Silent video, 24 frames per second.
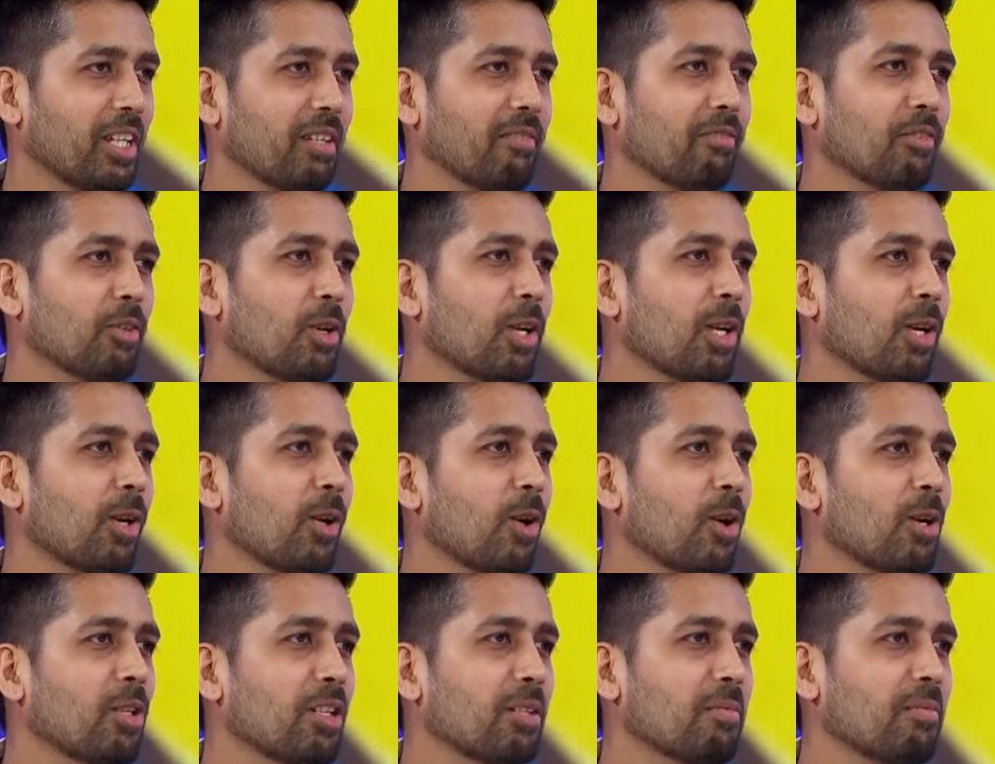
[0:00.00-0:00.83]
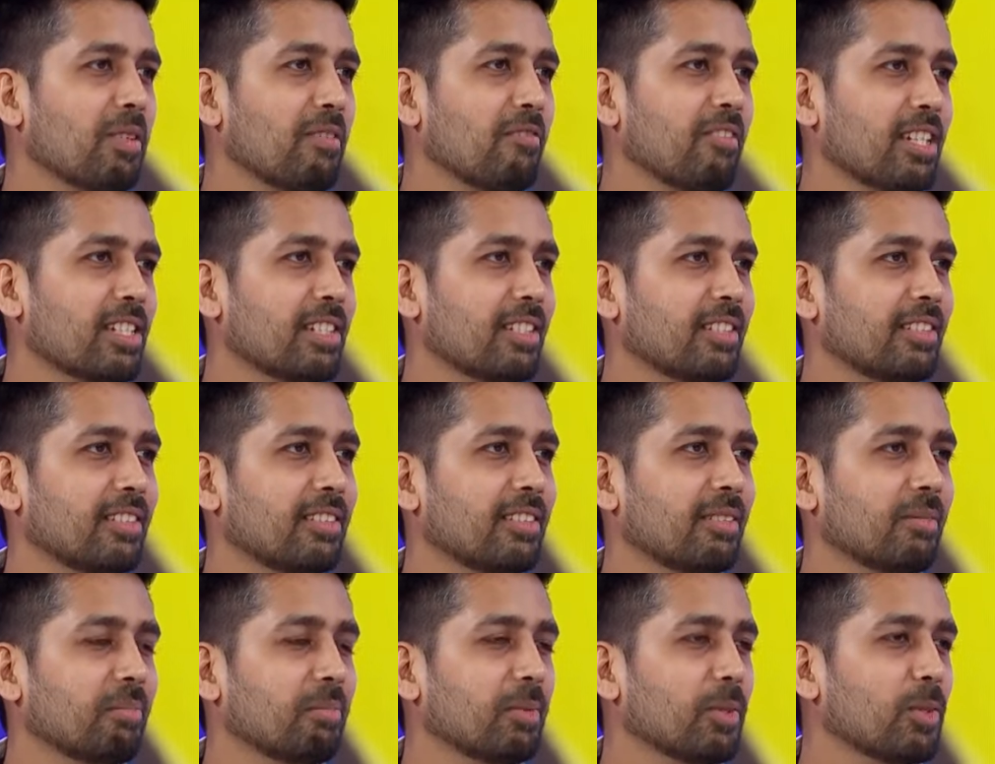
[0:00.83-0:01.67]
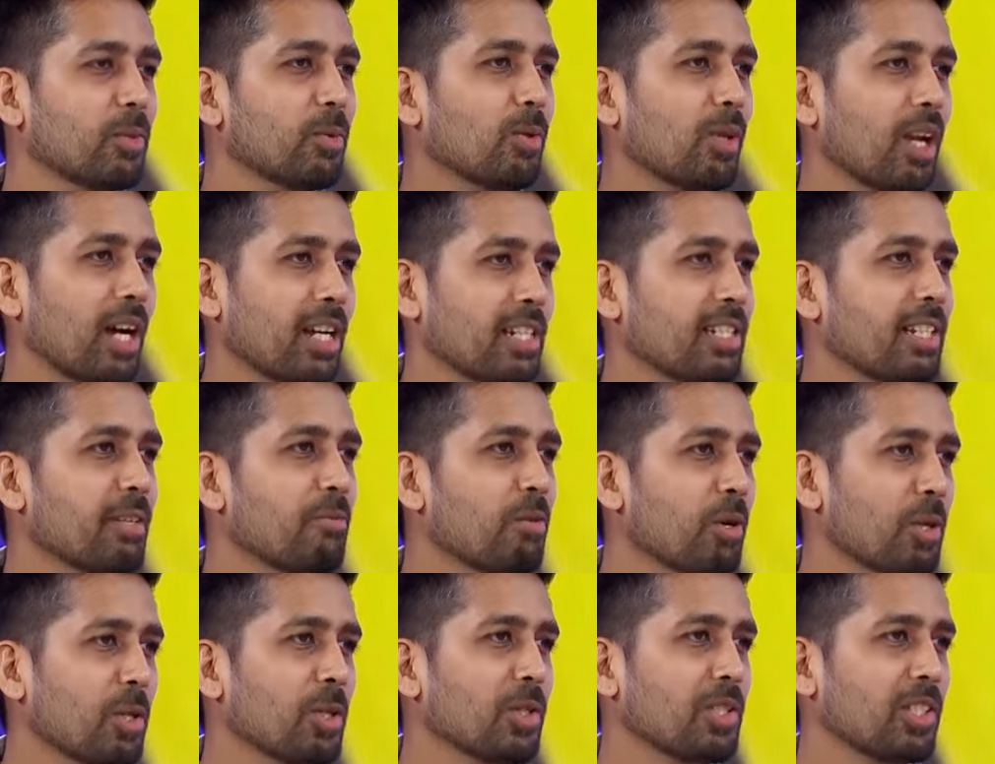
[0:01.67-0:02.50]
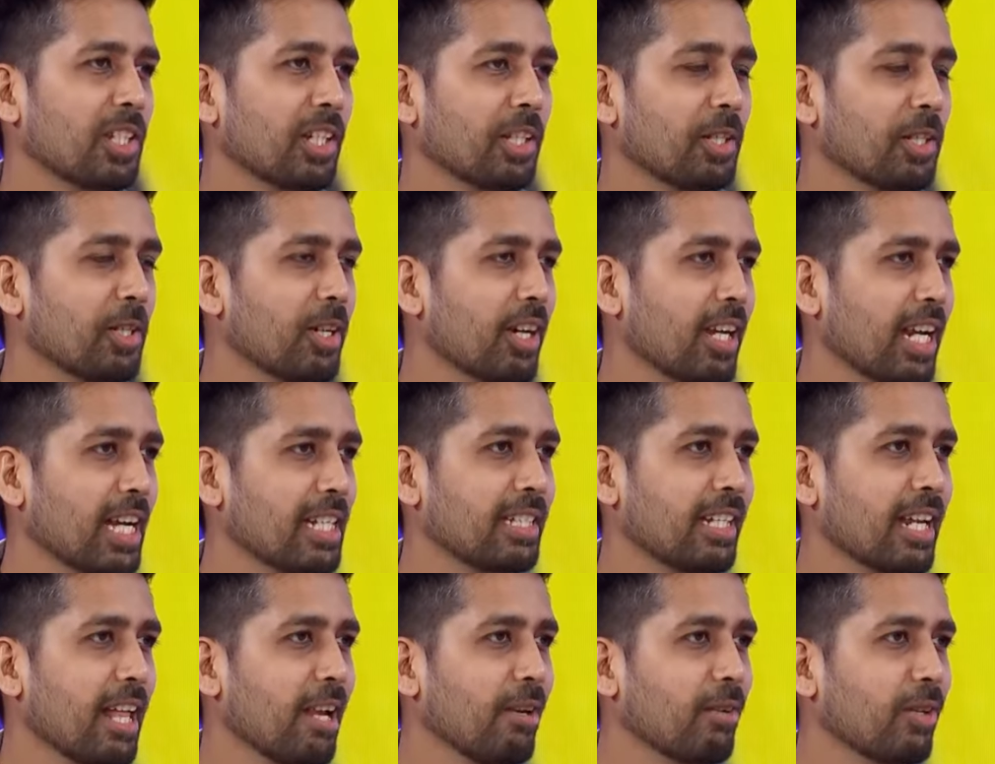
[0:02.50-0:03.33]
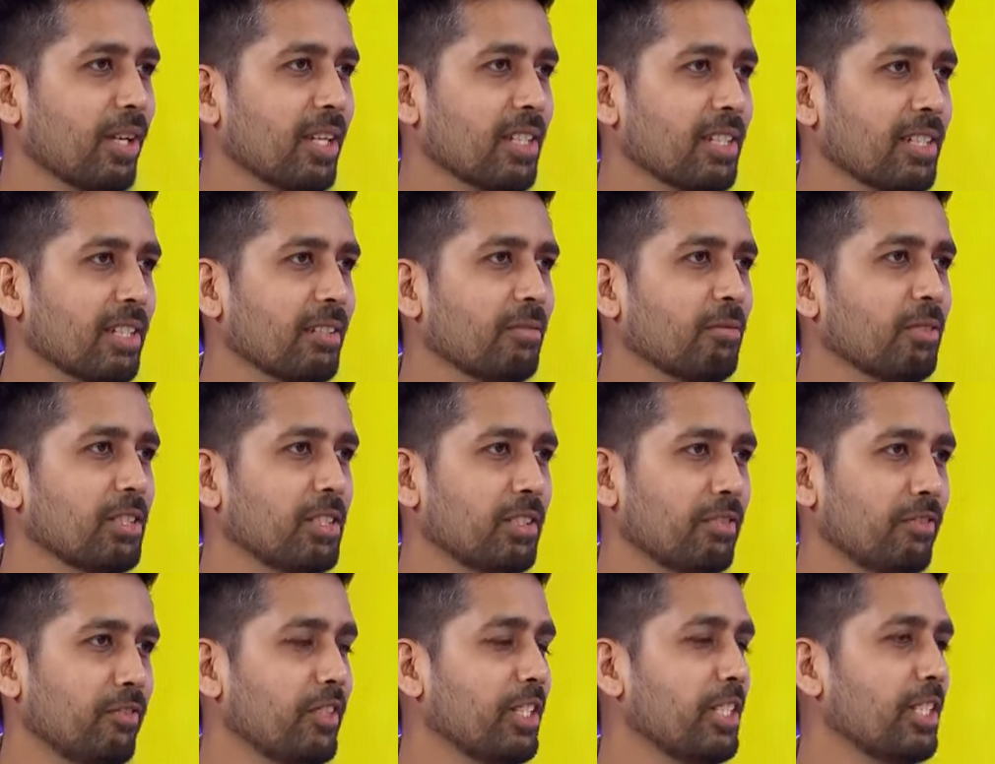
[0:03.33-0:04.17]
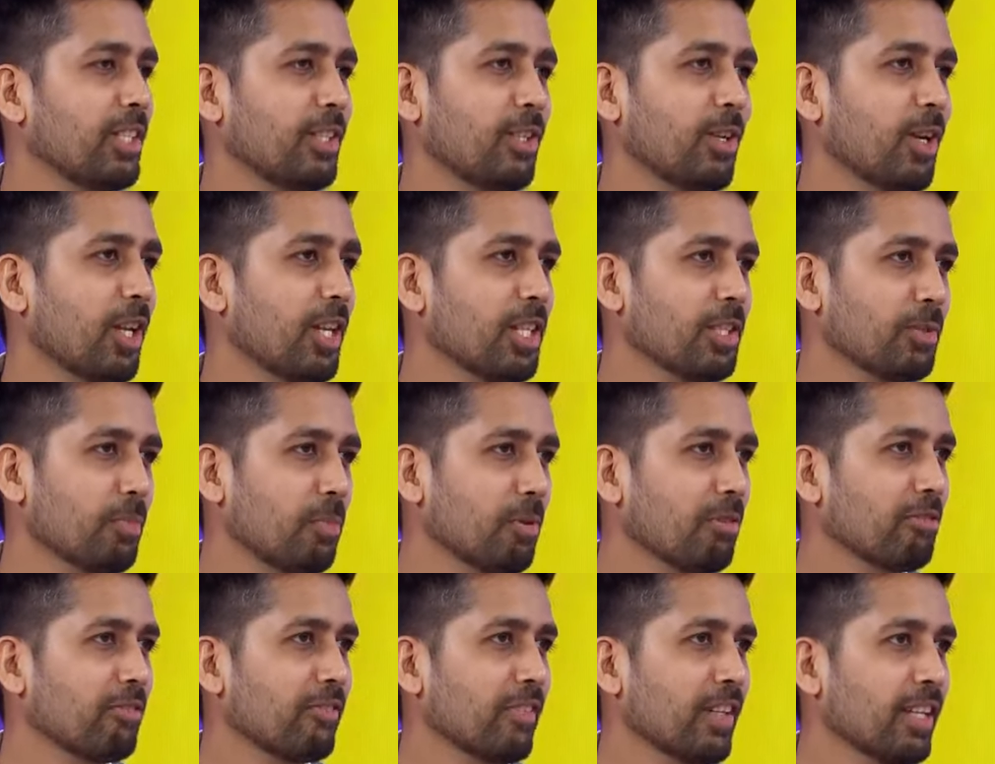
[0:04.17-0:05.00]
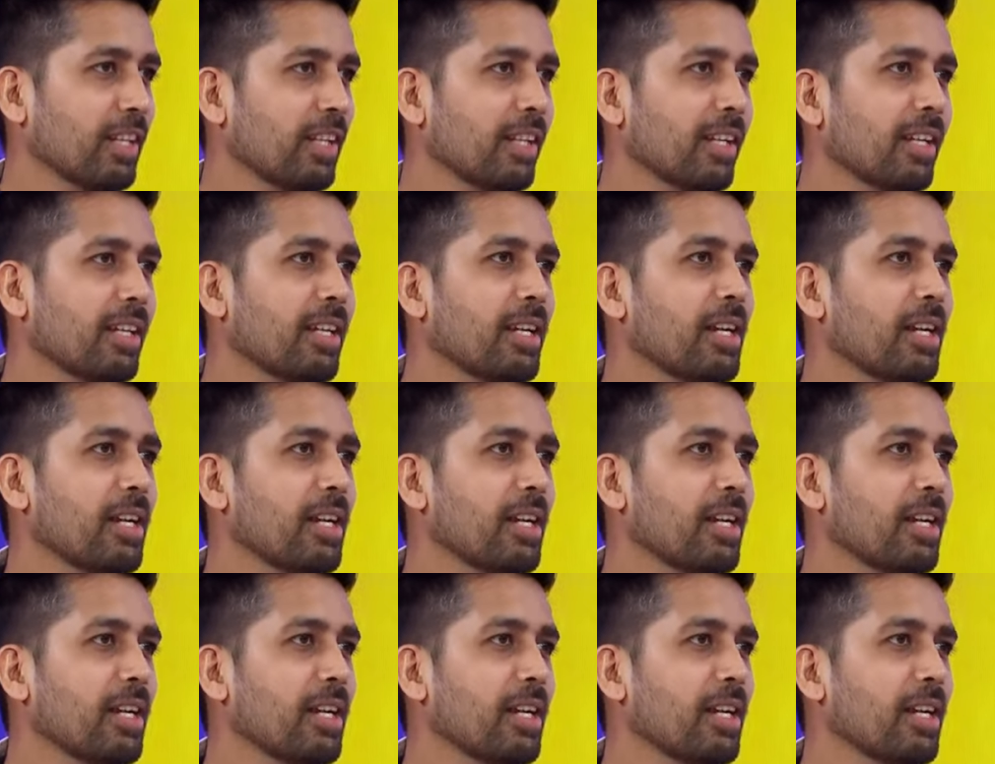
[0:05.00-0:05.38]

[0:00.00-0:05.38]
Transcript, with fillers: if you're a long-term investor, you largely want to stick to your asset allocation, which fits your risk profile.